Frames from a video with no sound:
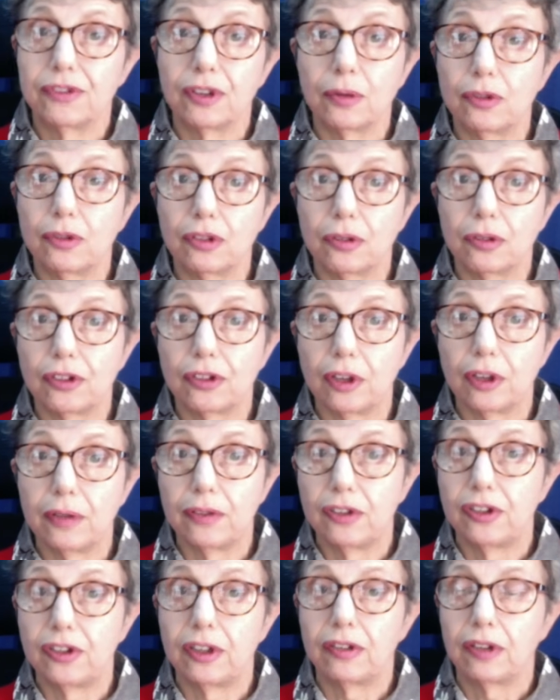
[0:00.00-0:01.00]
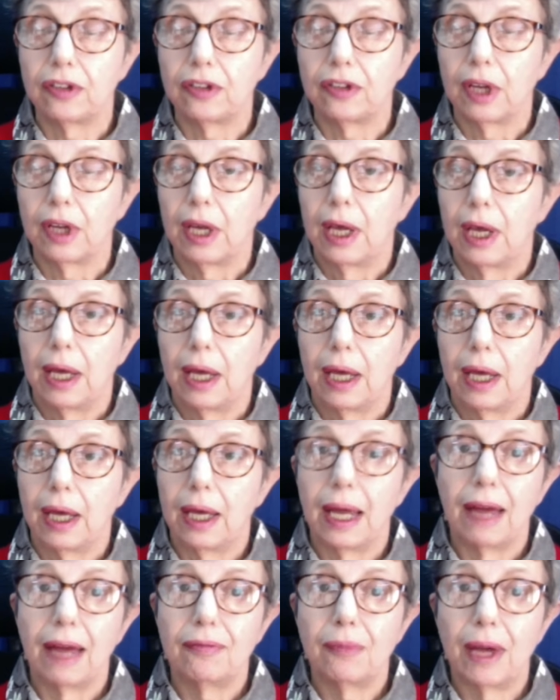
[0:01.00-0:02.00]
services,
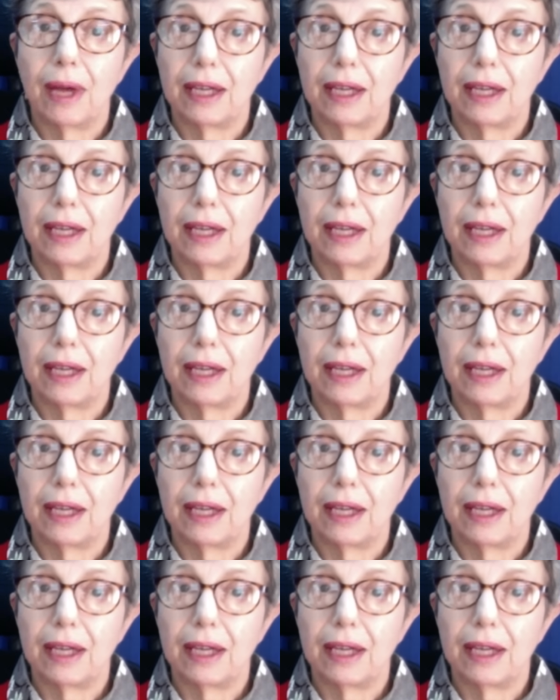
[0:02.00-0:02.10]
have